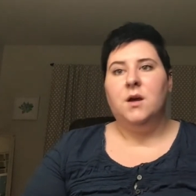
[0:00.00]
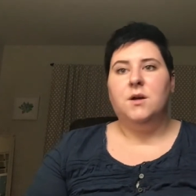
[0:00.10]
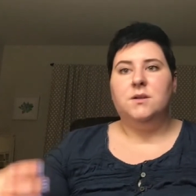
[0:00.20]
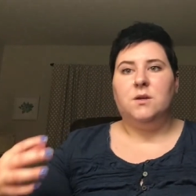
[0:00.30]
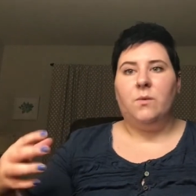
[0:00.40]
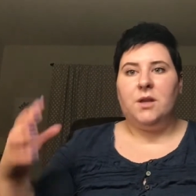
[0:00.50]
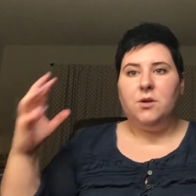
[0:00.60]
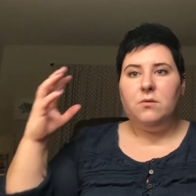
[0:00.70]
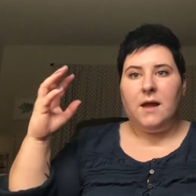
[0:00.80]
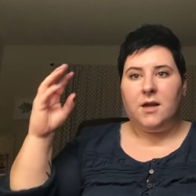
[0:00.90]
so when
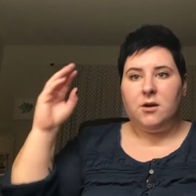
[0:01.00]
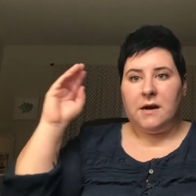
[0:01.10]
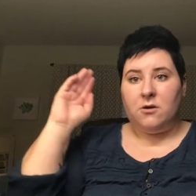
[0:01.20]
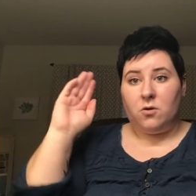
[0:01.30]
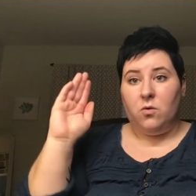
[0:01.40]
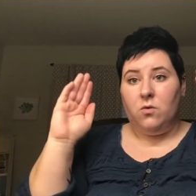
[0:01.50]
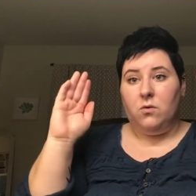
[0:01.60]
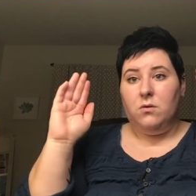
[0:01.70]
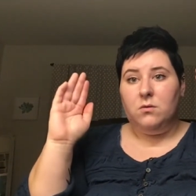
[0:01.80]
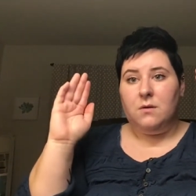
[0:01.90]
you let your hair
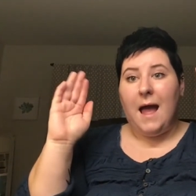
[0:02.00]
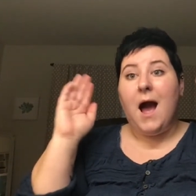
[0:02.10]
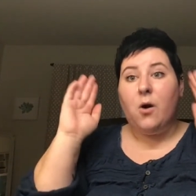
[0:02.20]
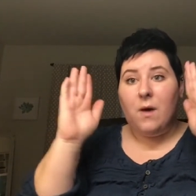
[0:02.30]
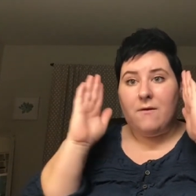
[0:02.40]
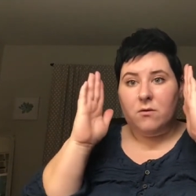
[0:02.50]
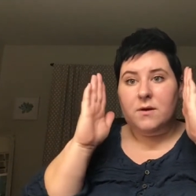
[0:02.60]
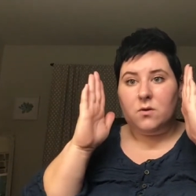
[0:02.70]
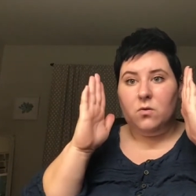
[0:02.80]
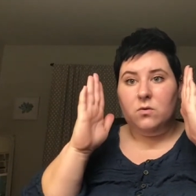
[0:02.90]
cool, however
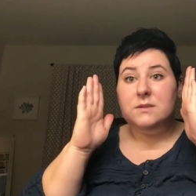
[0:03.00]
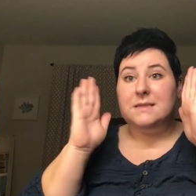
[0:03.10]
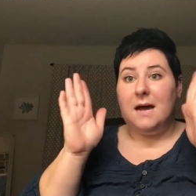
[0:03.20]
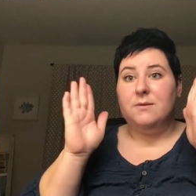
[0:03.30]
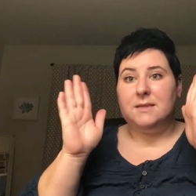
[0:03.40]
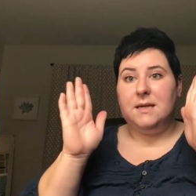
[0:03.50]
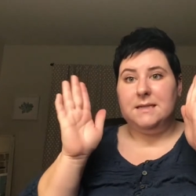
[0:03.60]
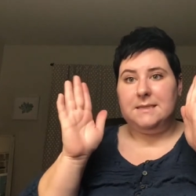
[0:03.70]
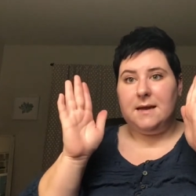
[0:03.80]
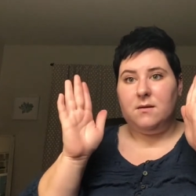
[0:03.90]
it cools is how it's going to
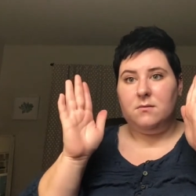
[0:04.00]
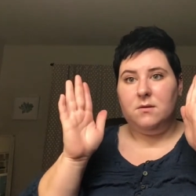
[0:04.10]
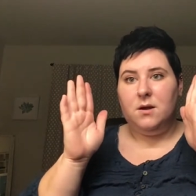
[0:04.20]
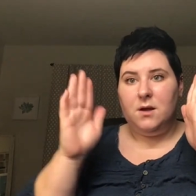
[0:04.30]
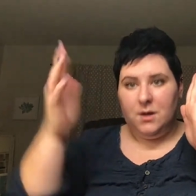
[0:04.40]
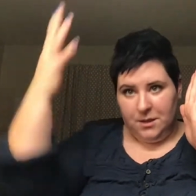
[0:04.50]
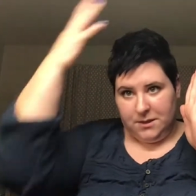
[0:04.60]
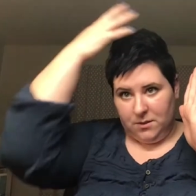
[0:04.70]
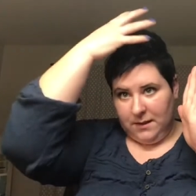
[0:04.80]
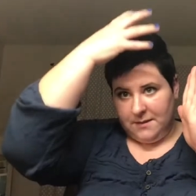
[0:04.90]
sit.
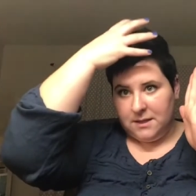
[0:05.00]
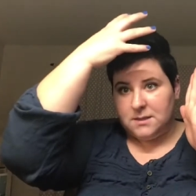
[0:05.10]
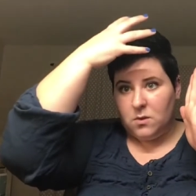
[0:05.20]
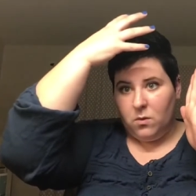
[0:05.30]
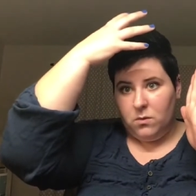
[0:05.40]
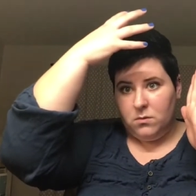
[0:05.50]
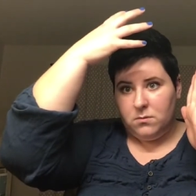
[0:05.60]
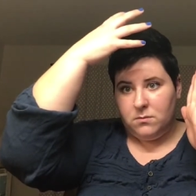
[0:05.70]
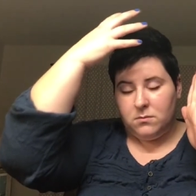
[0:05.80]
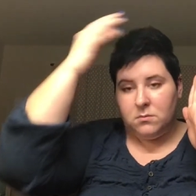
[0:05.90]
So let this cool,
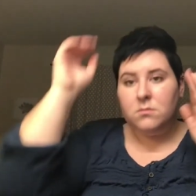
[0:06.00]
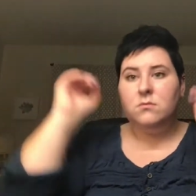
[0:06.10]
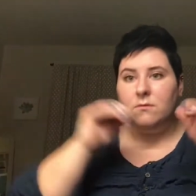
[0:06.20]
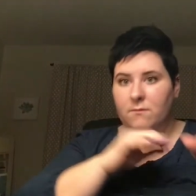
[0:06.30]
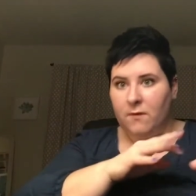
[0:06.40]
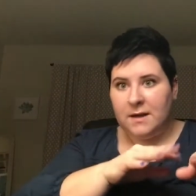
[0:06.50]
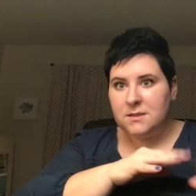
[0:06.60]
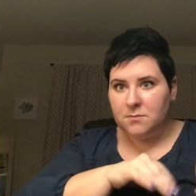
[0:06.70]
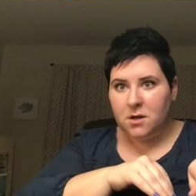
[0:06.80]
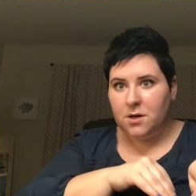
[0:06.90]
find
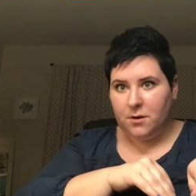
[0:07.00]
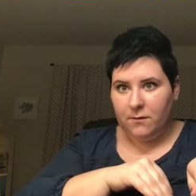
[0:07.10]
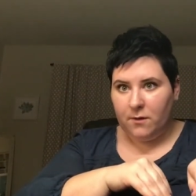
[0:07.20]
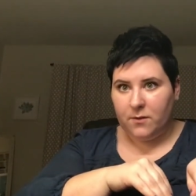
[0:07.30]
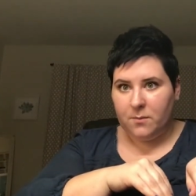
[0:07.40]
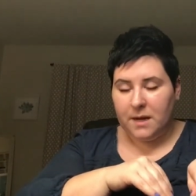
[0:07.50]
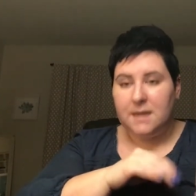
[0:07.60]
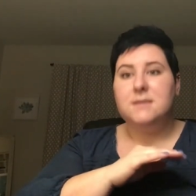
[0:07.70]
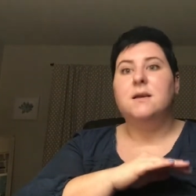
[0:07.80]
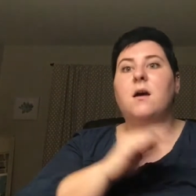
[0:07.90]
something to do for a few
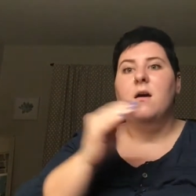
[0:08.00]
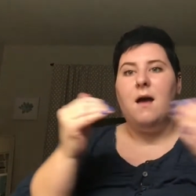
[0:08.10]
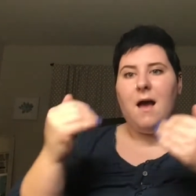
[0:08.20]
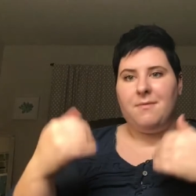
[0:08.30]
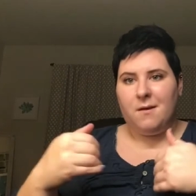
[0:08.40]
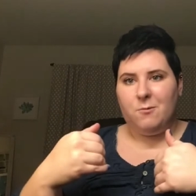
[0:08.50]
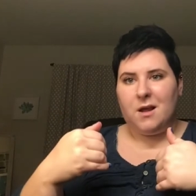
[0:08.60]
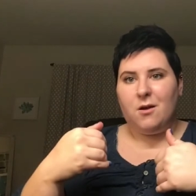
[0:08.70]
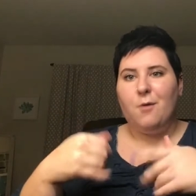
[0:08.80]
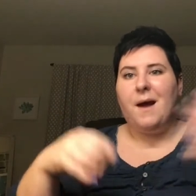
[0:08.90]
minutes, and then we
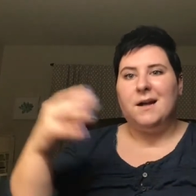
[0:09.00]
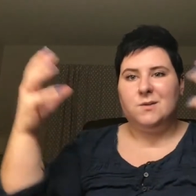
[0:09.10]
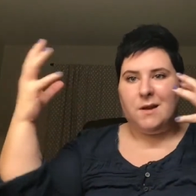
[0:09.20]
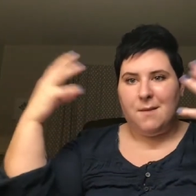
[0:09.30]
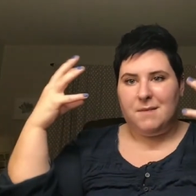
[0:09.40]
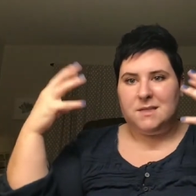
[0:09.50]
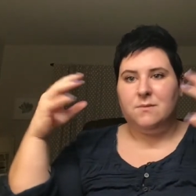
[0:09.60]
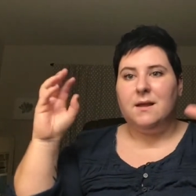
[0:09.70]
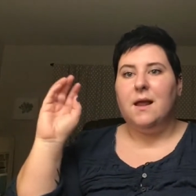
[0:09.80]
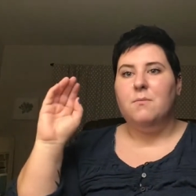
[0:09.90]
can go back to it and mess
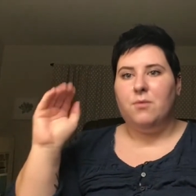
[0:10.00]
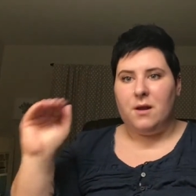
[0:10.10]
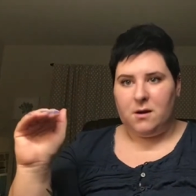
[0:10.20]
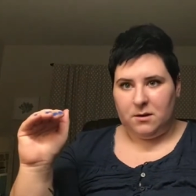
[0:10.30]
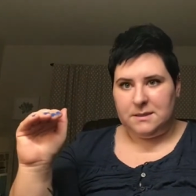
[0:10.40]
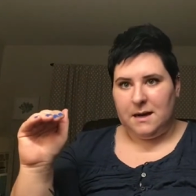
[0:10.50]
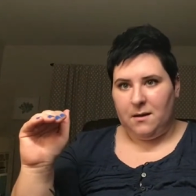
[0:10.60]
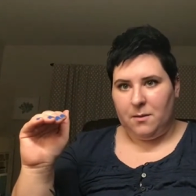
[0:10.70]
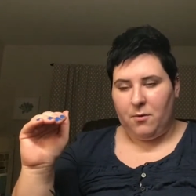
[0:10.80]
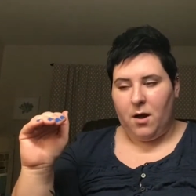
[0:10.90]
with it and put in our
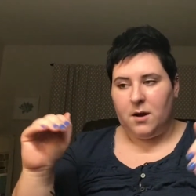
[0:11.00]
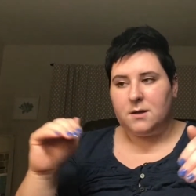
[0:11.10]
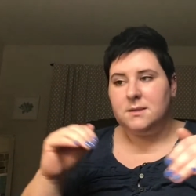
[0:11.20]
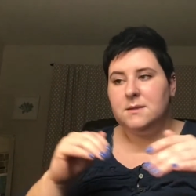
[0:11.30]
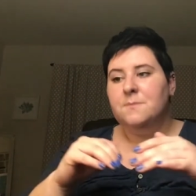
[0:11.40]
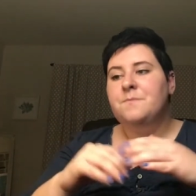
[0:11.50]
styling products.